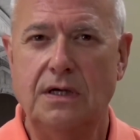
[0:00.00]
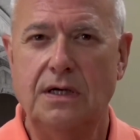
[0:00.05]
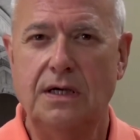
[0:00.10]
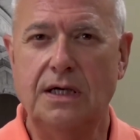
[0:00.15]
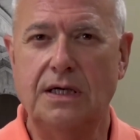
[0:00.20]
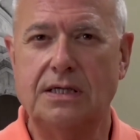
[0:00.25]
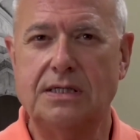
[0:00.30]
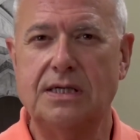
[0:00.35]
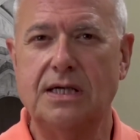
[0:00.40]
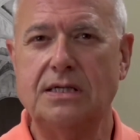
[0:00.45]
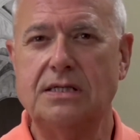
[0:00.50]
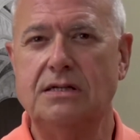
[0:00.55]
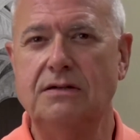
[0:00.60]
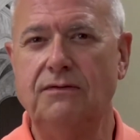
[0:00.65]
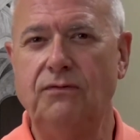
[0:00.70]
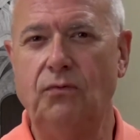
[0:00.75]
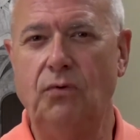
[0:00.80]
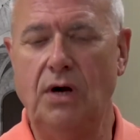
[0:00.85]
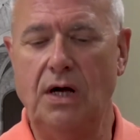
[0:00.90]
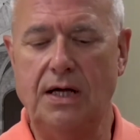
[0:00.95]

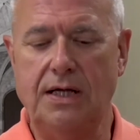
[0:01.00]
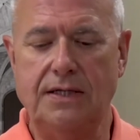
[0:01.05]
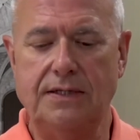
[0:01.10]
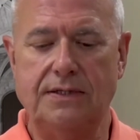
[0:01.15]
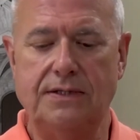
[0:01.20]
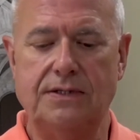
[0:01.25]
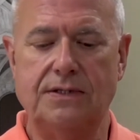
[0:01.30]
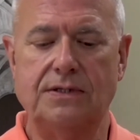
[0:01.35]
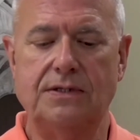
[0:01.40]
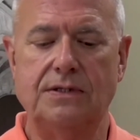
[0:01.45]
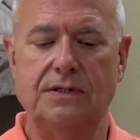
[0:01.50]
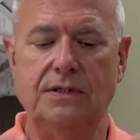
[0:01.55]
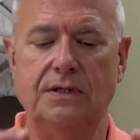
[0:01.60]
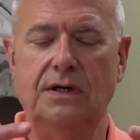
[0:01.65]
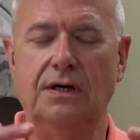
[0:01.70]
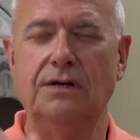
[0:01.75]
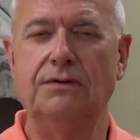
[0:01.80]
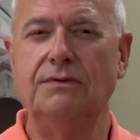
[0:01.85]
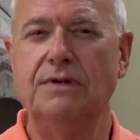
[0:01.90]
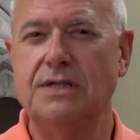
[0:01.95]
excessive wants,
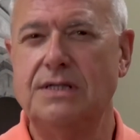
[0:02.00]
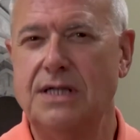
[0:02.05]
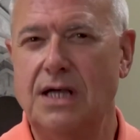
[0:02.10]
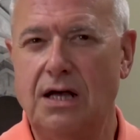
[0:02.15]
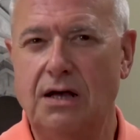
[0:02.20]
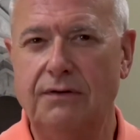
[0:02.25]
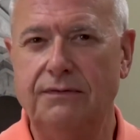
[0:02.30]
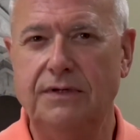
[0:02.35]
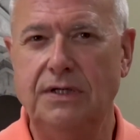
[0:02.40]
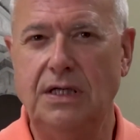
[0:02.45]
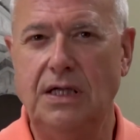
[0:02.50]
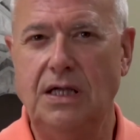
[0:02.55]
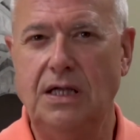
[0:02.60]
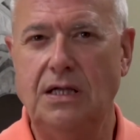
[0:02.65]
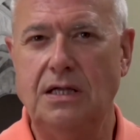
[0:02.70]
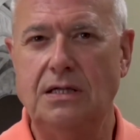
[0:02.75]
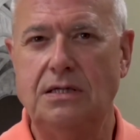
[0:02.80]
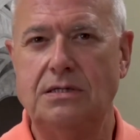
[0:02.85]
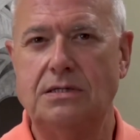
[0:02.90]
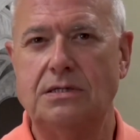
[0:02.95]
unresolved
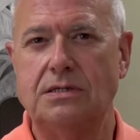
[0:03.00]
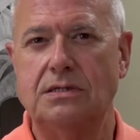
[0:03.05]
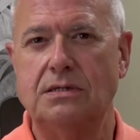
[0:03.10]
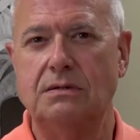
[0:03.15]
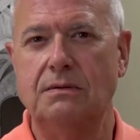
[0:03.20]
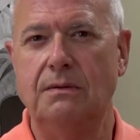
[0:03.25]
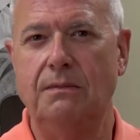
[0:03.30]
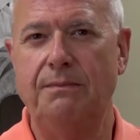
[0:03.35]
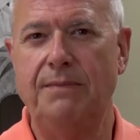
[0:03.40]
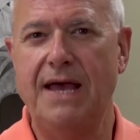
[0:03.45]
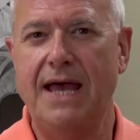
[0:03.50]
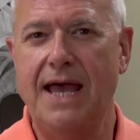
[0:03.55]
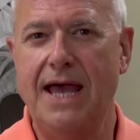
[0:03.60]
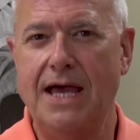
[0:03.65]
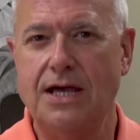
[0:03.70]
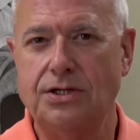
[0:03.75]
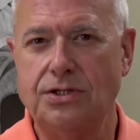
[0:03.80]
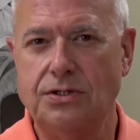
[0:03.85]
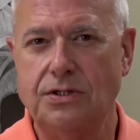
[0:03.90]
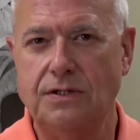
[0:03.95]
needs,
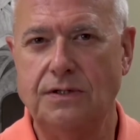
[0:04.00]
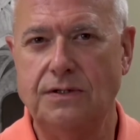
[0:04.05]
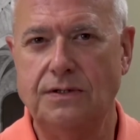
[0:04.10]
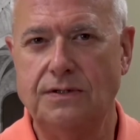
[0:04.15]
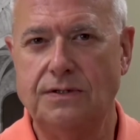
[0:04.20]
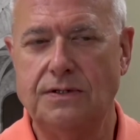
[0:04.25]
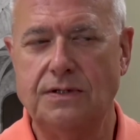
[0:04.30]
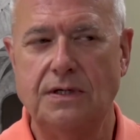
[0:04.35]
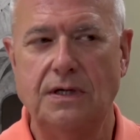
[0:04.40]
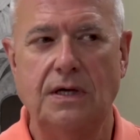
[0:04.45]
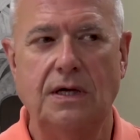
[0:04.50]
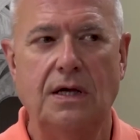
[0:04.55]
passions,